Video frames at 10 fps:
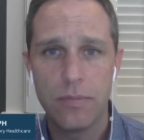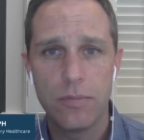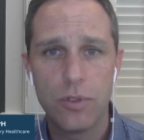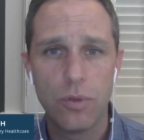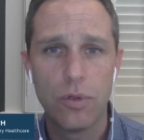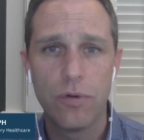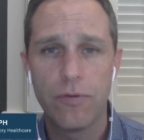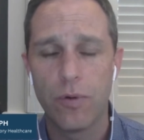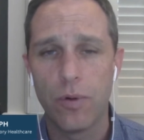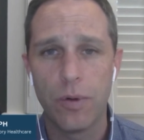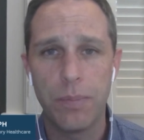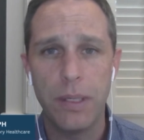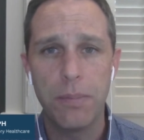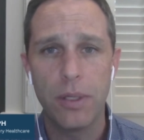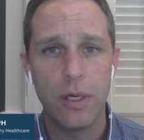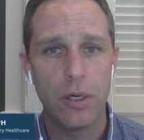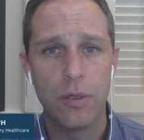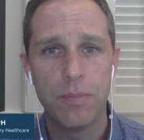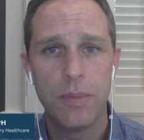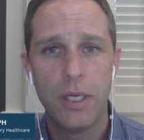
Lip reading: tool for people at home